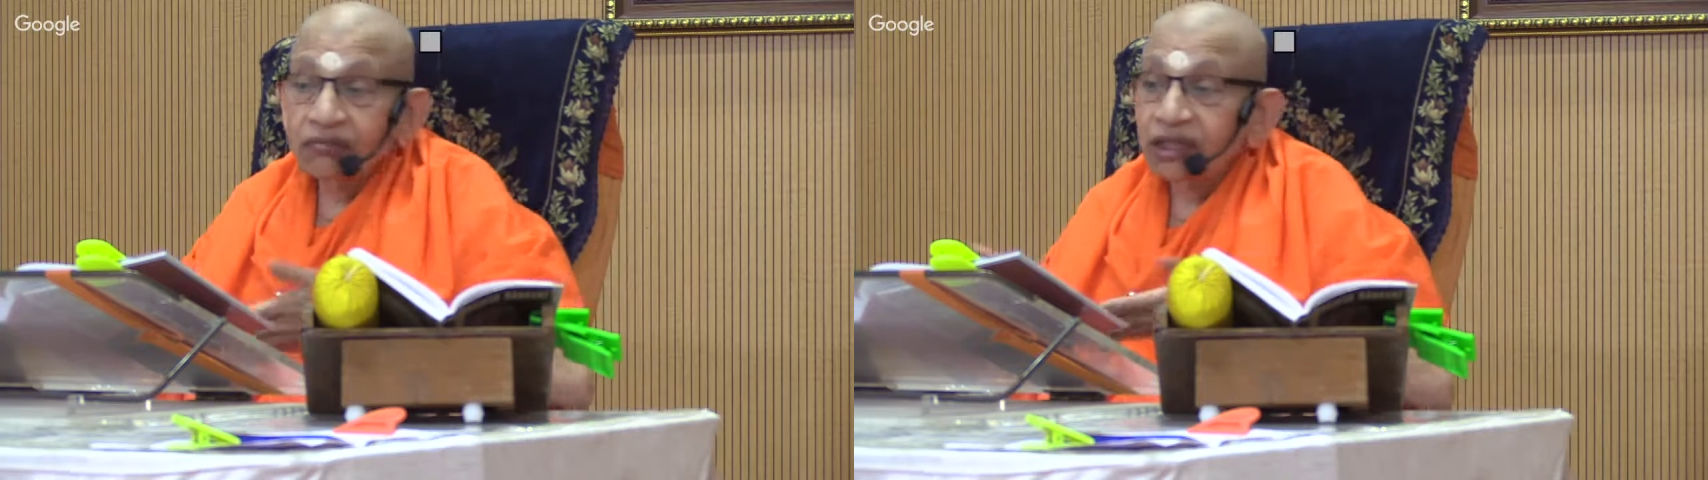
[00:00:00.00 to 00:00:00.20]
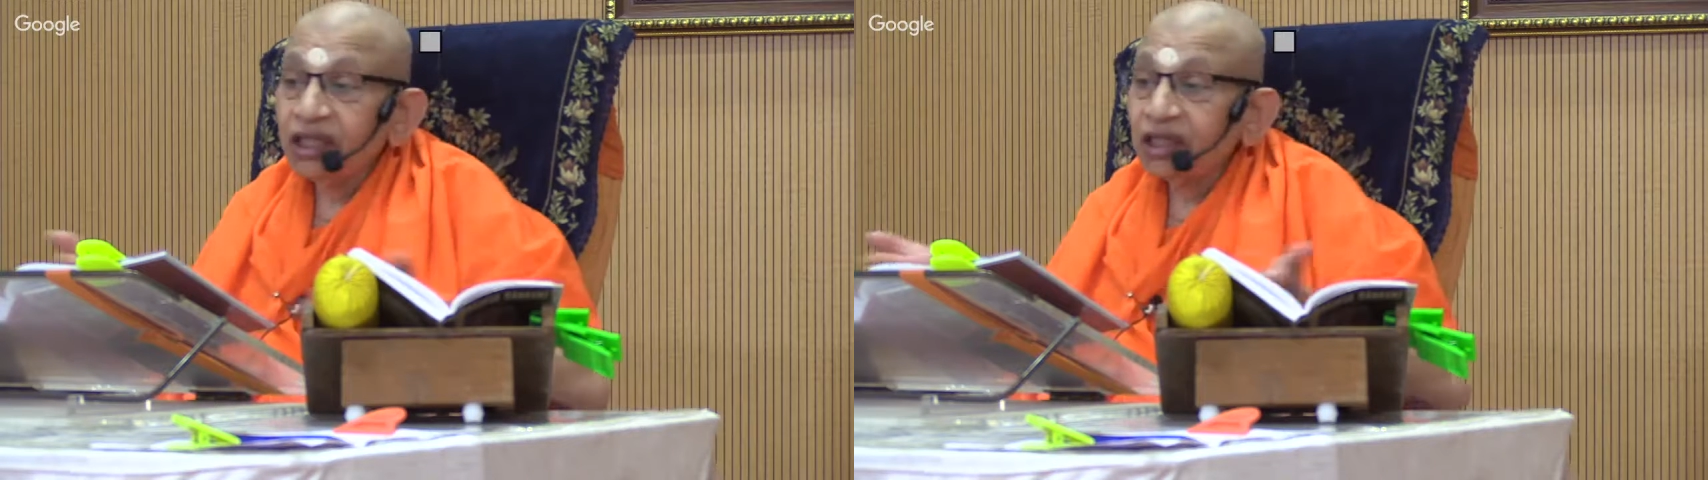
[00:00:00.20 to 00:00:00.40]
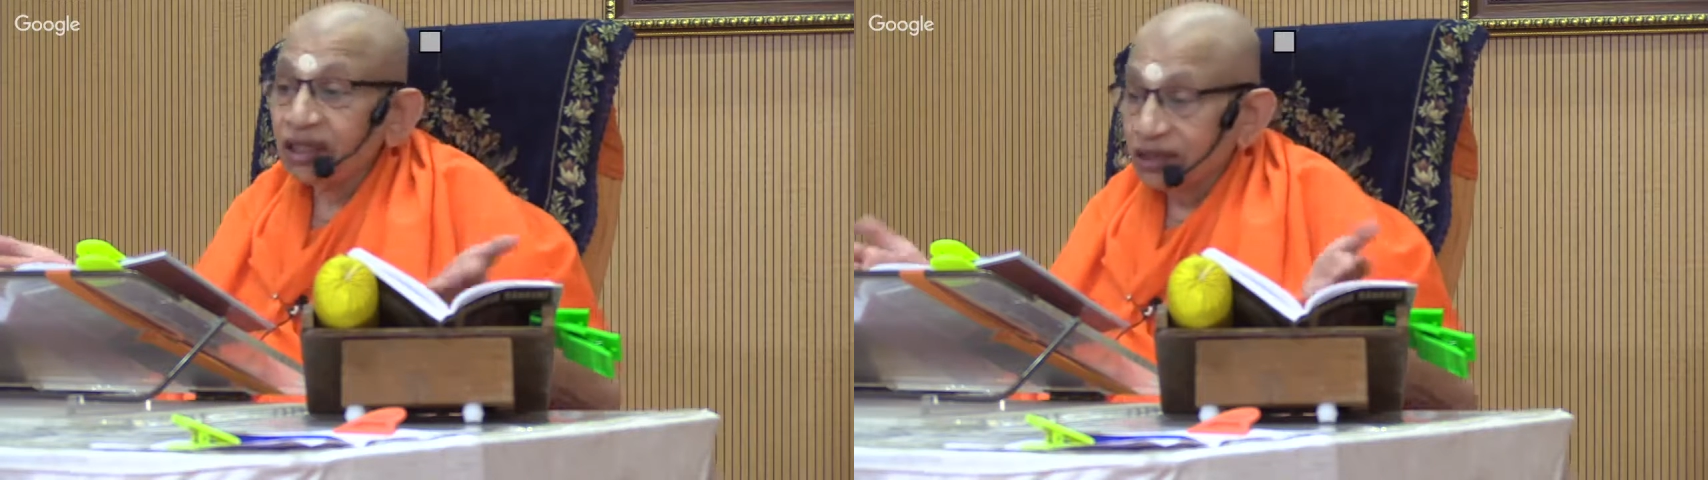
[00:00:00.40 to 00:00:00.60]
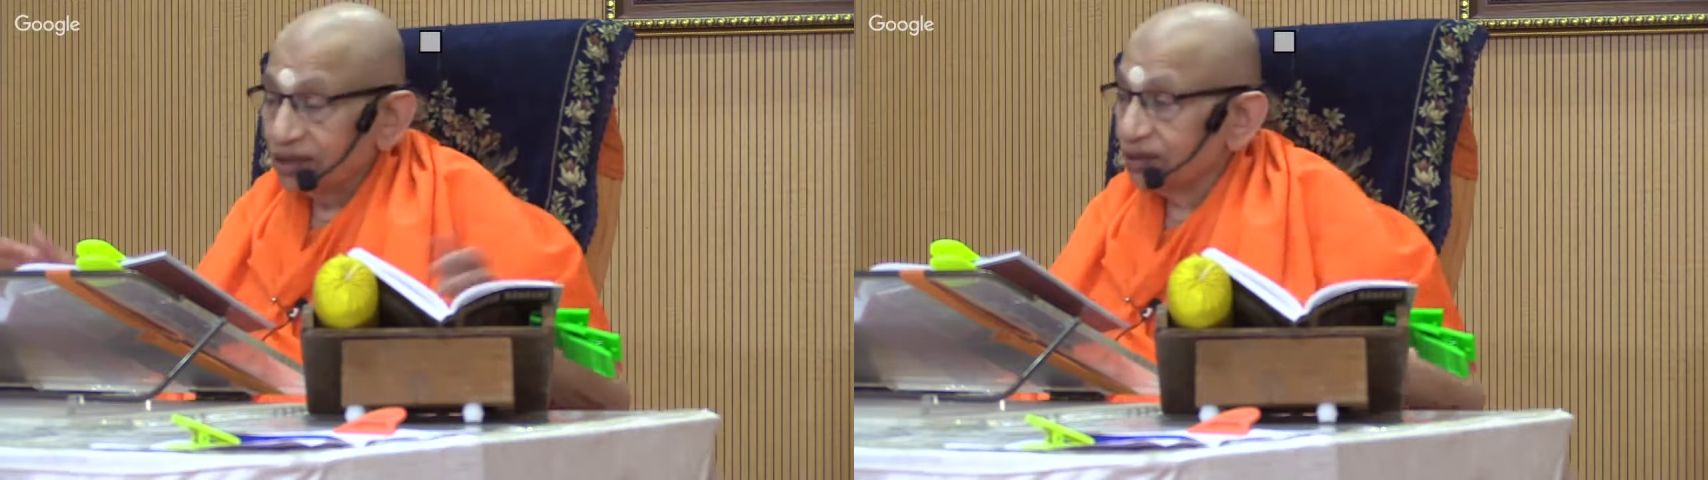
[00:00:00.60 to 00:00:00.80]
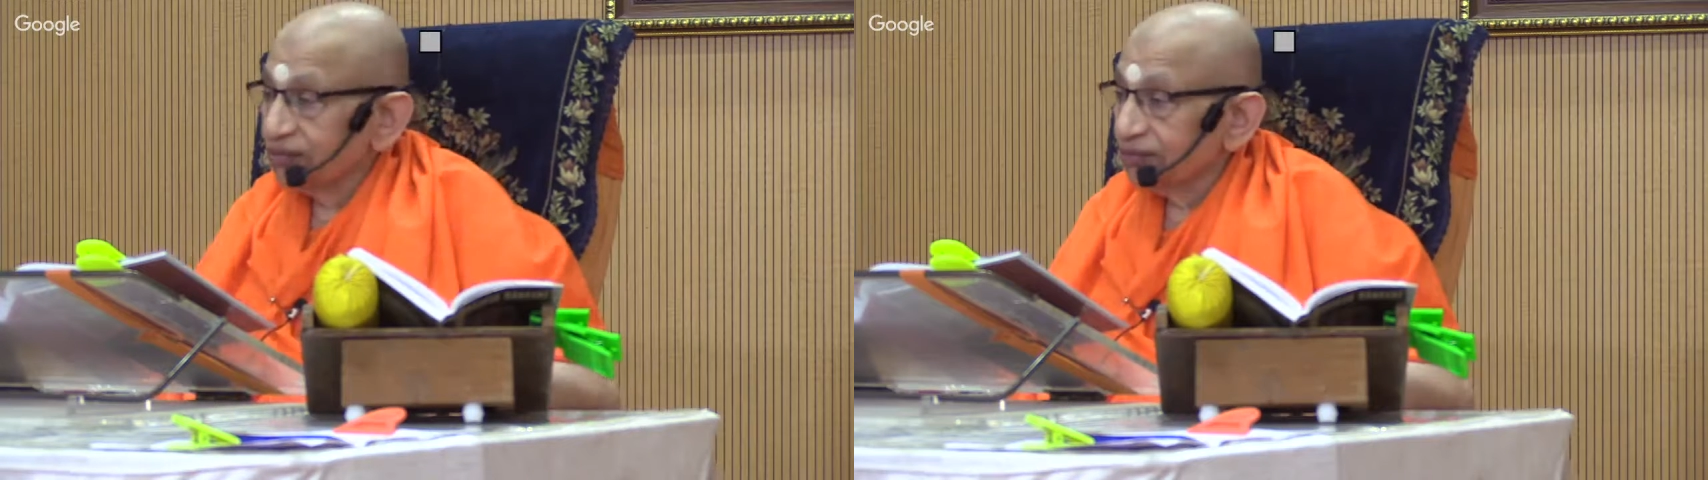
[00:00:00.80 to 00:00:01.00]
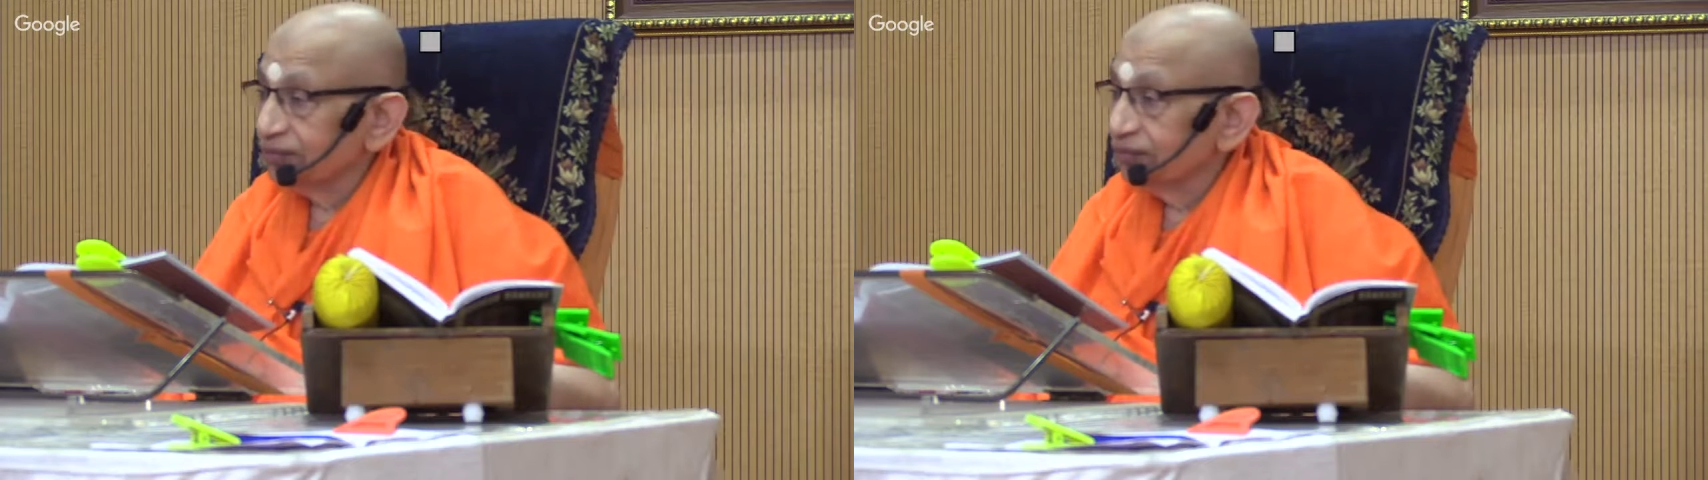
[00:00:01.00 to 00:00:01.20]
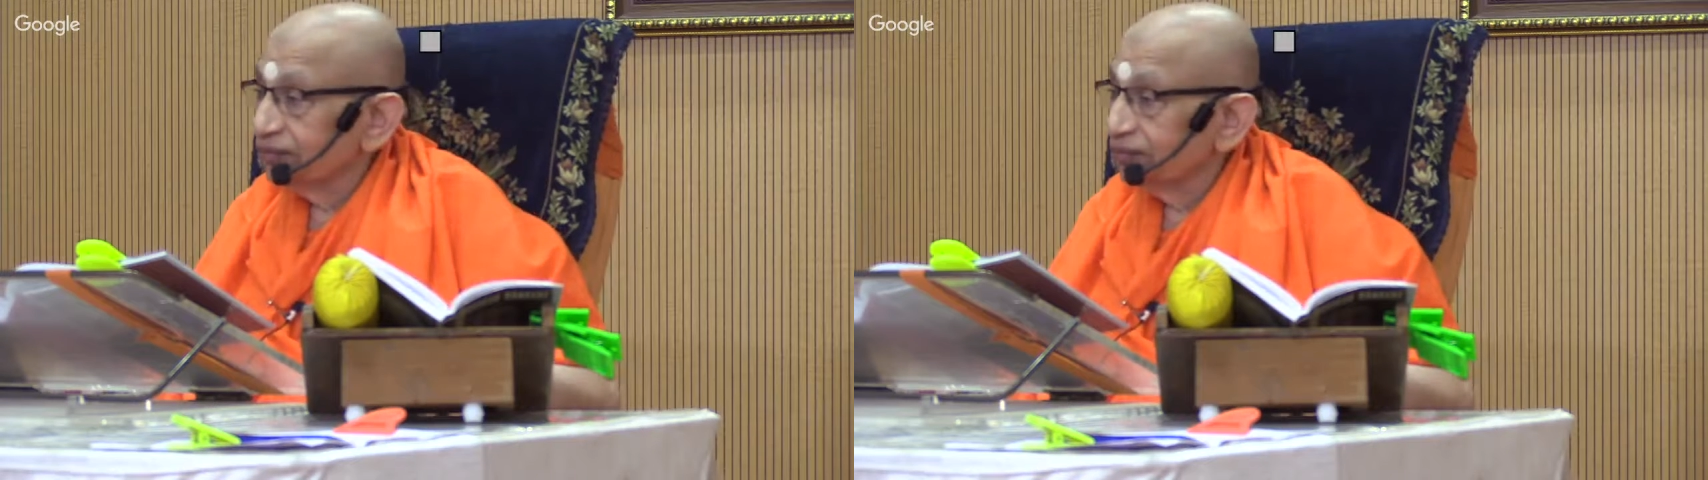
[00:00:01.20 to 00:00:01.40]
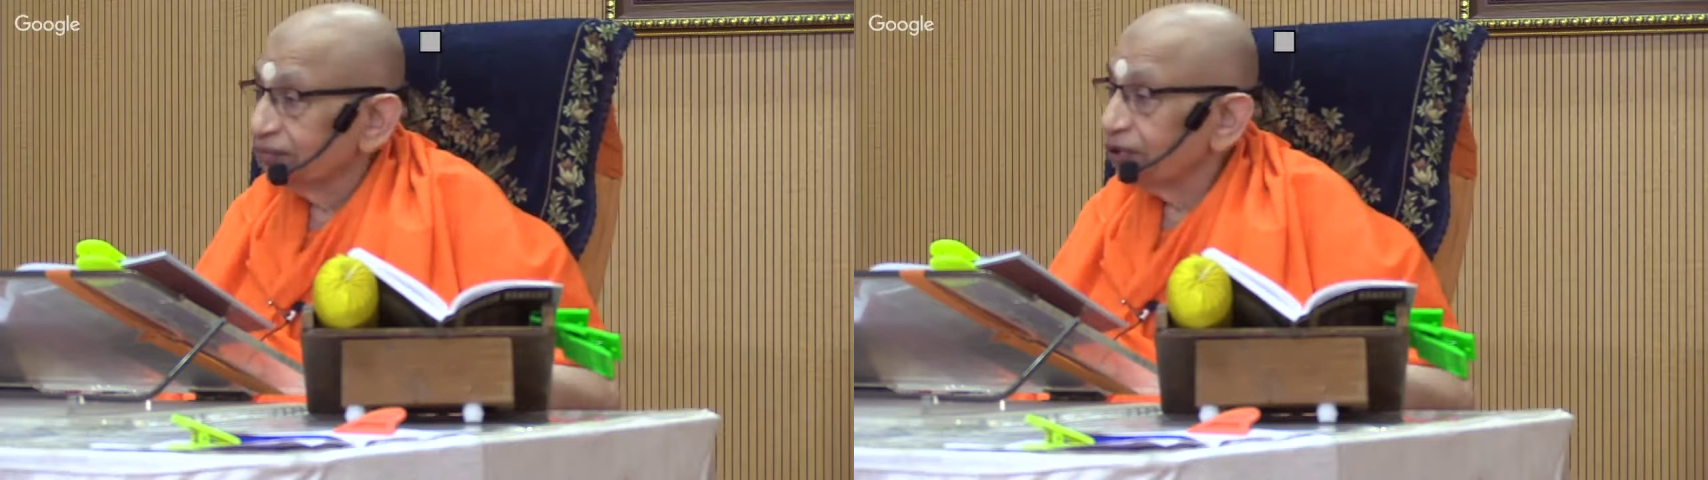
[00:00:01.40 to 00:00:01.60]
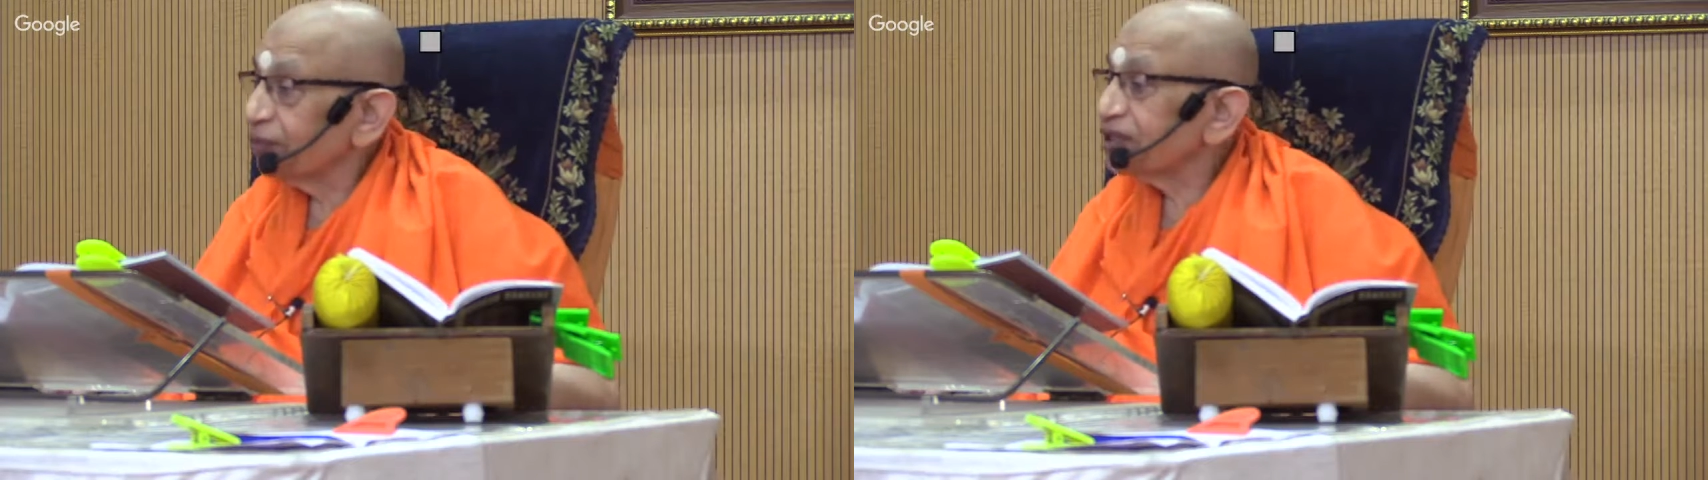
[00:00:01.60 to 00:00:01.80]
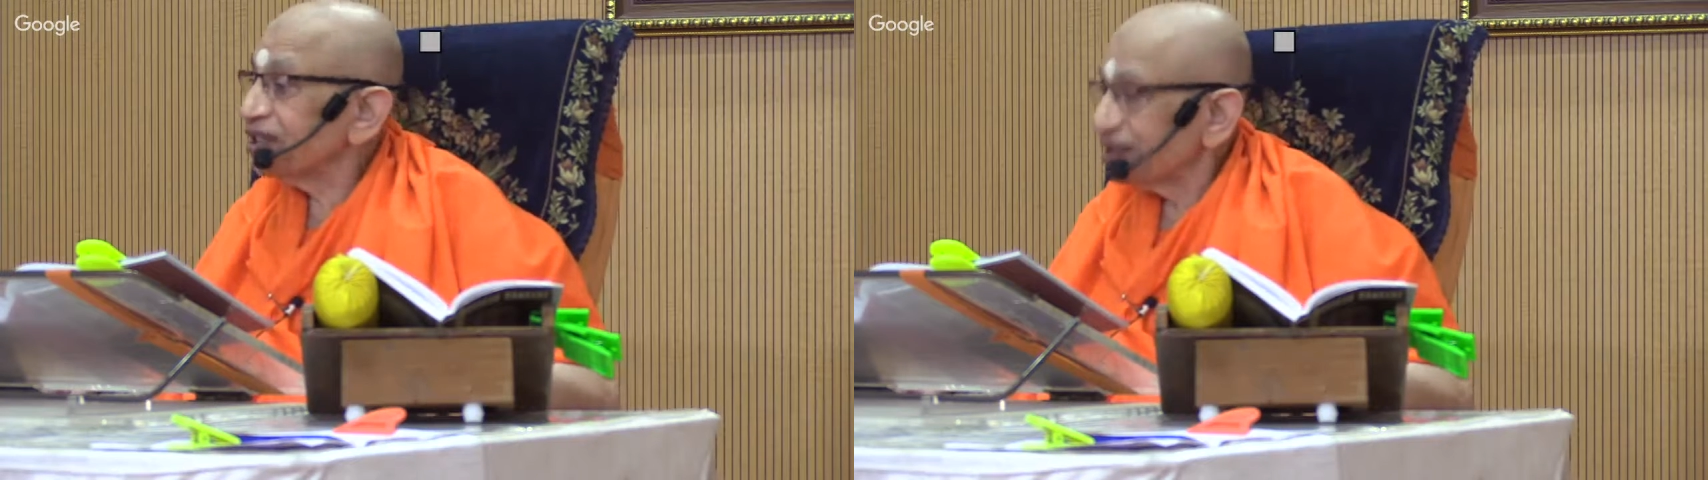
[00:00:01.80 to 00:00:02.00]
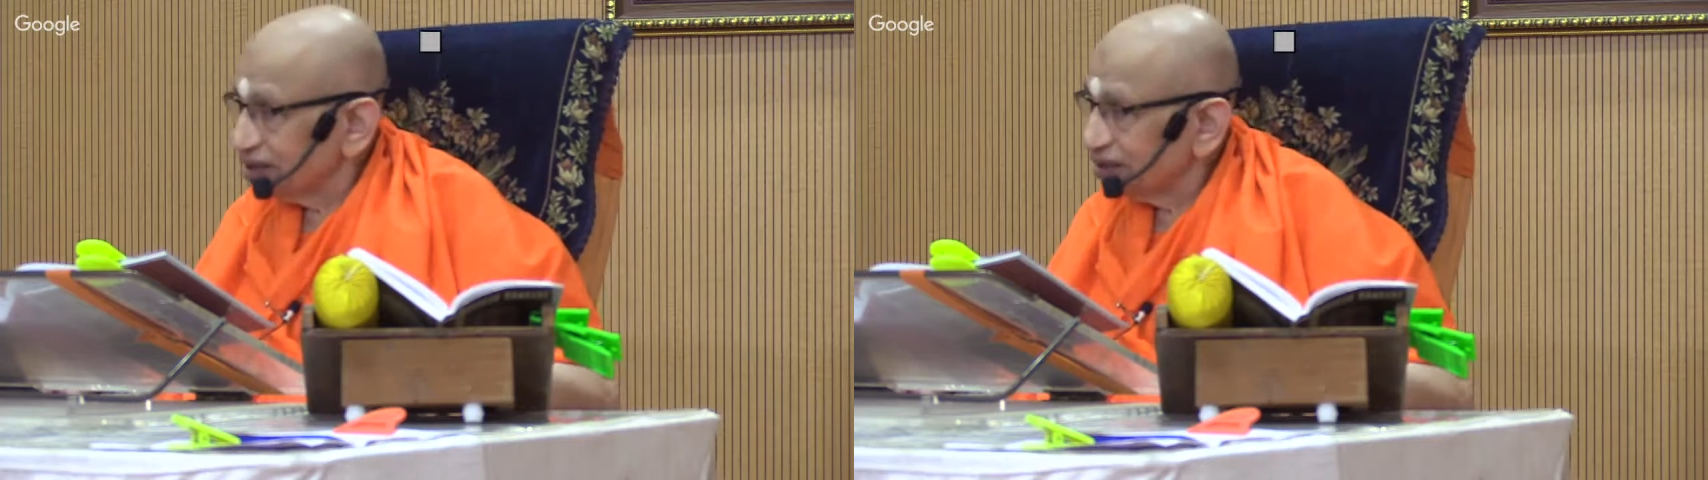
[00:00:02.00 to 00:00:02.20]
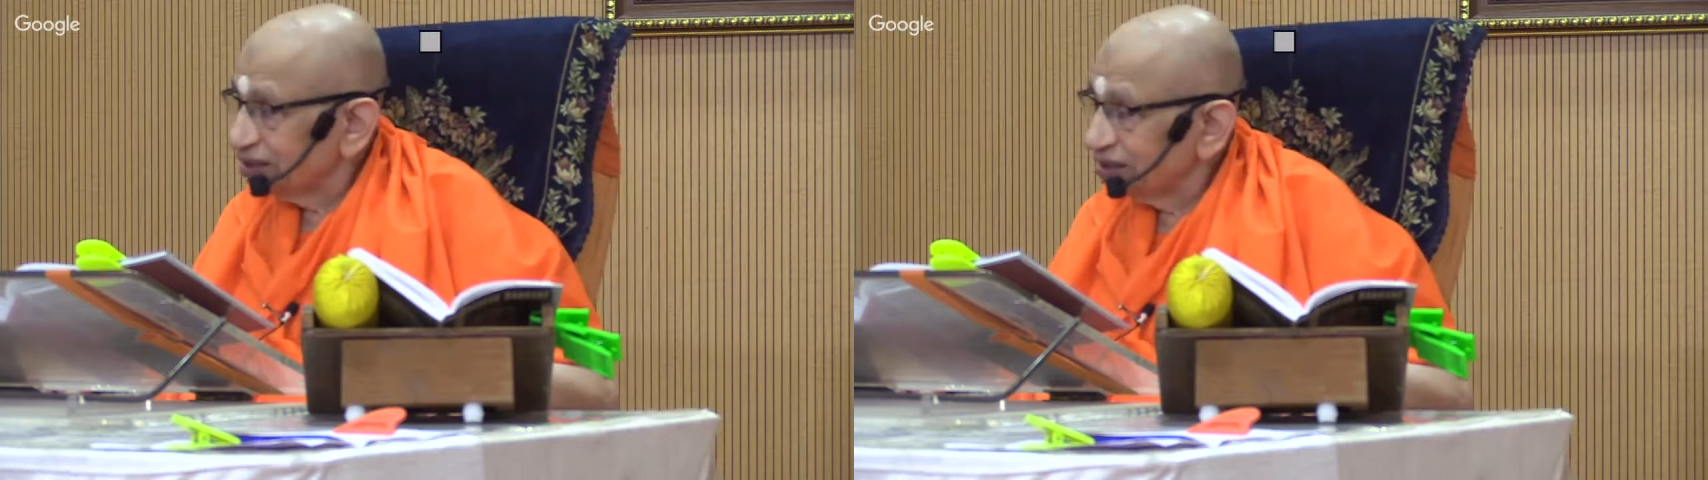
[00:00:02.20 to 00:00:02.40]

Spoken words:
Meaningless, purposeless.